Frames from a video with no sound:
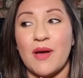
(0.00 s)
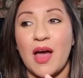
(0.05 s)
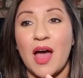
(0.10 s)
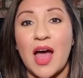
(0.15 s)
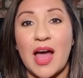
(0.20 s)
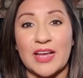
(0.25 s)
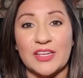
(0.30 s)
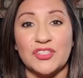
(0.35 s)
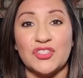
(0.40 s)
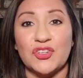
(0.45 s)

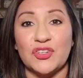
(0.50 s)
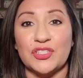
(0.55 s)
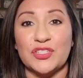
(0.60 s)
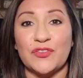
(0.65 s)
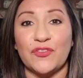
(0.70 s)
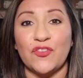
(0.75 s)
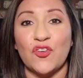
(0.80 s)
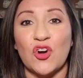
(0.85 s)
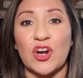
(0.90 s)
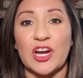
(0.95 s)
I search
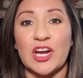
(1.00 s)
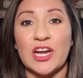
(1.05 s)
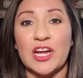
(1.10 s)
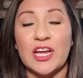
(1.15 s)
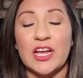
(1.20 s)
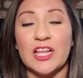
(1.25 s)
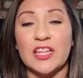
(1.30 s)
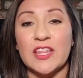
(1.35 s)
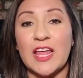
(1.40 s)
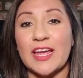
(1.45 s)
for.
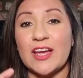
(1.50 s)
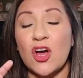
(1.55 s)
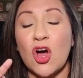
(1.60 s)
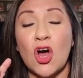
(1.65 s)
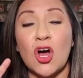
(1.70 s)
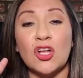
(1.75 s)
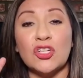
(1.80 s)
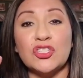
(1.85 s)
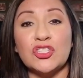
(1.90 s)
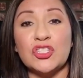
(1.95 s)
Like
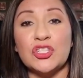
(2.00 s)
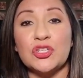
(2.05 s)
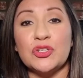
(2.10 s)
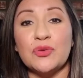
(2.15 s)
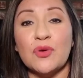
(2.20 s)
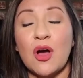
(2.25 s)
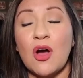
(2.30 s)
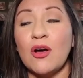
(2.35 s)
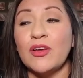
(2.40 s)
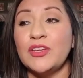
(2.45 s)

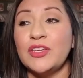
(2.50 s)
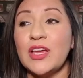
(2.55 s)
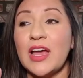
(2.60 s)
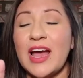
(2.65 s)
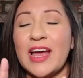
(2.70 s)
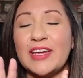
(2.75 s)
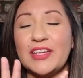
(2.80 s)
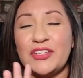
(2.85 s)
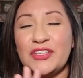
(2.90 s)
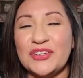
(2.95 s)

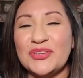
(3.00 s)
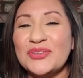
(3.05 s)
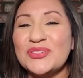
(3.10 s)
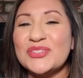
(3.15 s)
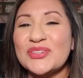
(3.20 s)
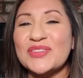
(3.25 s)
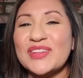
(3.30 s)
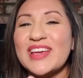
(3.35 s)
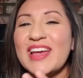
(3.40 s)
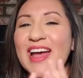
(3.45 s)
I
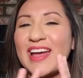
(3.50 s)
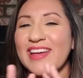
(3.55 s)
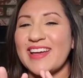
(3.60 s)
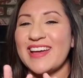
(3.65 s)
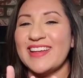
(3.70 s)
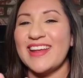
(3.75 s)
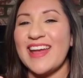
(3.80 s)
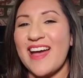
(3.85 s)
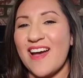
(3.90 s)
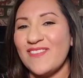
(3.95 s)

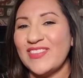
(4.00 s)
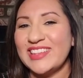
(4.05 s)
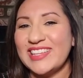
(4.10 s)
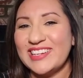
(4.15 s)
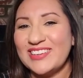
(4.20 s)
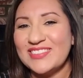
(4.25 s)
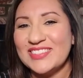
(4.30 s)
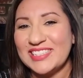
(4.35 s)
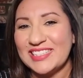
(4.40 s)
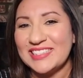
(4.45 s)
kind of have a
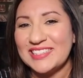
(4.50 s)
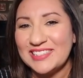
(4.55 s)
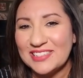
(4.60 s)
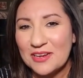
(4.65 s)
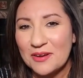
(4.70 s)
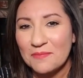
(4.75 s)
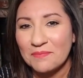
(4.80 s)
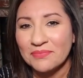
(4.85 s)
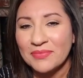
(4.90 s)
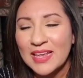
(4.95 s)
little
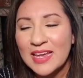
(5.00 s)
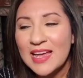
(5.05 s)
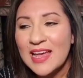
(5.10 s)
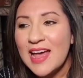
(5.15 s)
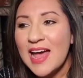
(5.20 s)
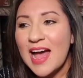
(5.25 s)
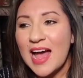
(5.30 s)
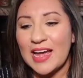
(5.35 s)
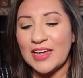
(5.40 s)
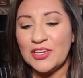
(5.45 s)
system.
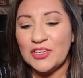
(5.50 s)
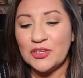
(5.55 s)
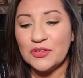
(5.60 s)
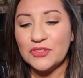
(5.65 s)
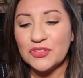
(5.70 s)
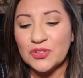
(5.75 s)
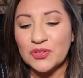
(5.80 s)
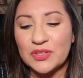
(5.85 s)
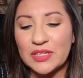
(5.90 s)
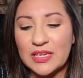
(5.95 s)
I
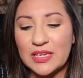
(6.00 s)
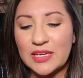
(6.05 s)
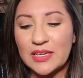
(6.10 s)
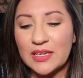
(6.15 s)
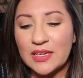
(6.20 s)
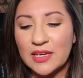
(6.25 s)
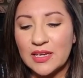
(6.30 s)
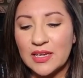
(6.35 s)
usually